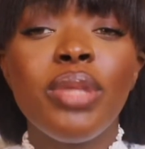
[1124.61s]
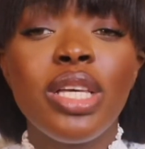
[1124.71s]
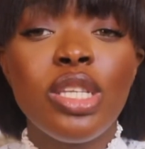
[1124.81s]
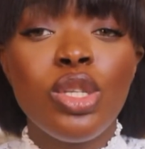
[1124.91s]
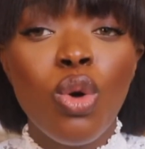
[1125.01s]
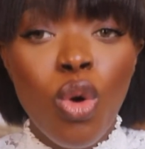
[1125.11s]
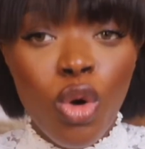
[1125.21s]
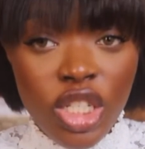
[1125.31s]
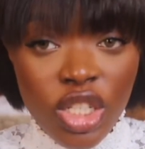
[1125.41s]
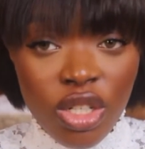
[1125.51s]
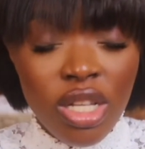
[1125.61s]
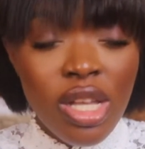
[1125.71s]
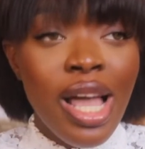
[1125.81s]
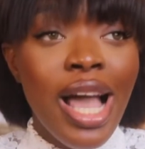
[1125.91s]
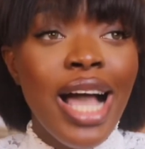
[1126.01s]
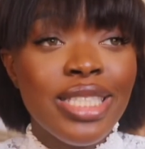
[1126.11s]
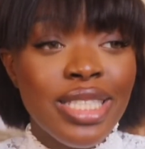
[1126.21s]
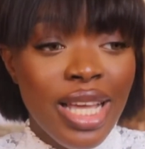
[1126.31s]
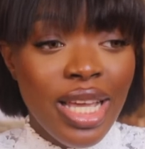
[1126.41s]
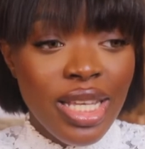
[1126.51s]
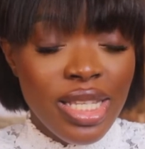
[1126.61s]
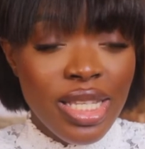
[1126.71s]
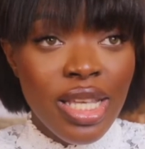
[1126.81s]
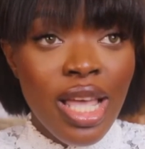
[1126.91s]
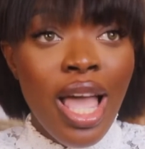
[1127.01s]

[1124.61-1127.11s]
that is cordial and nice.